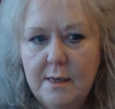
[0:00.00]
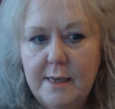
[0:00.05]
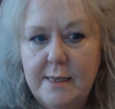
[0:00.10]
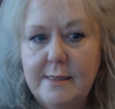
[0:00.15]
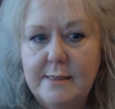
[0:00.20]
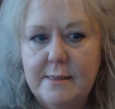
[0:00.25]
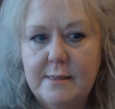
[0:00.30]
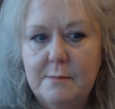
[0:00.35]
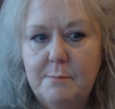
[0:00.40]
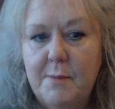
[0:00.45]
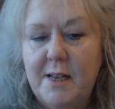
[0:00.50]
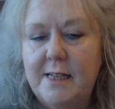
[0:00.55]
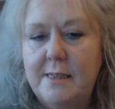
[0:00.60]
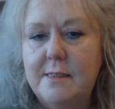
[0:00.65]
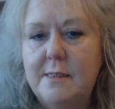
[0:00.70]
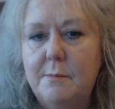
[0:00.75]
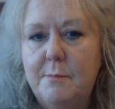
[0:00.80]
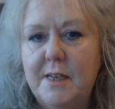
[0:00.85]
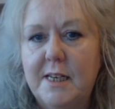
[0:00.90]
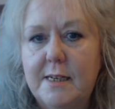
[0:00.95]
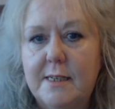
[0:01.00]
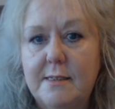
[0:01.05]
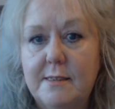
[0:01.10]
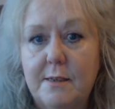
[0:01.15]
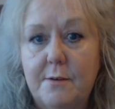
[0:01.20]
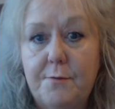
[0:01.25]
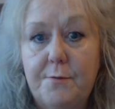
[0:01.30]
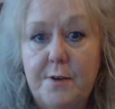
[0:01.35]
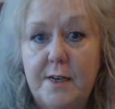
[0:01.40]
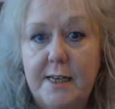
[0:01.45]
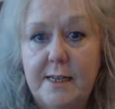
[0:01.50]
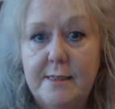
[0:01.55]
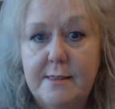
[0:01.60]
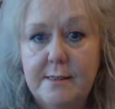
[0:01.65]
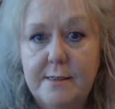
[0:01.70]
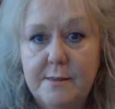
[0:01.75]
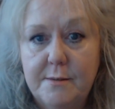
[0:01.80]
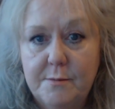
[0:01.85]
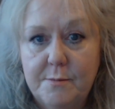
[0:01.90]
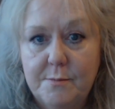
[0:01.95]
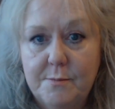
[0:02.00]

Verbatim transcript: It's meant to make us afraid.